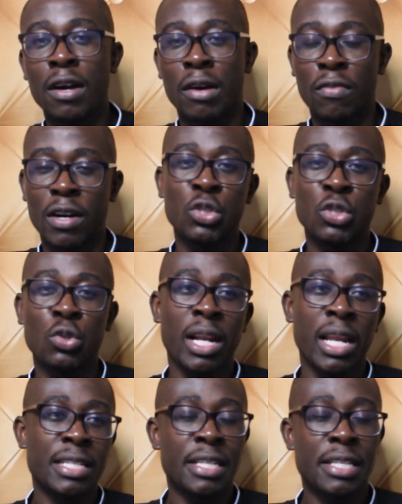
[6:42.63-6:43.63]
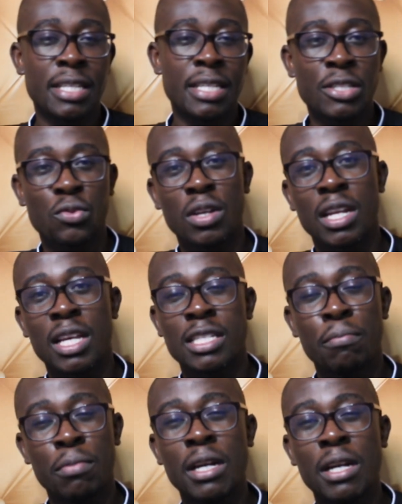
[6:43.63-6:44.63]
virtual classes as well as a
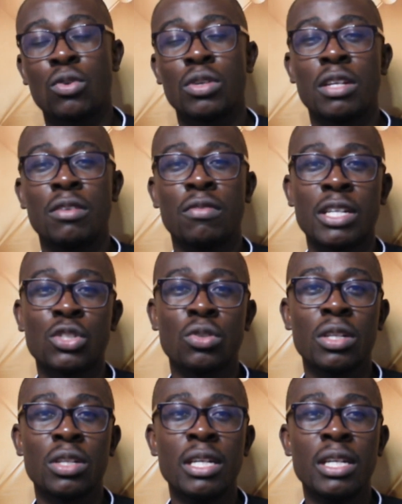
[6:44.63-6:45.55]
pre-recorded version.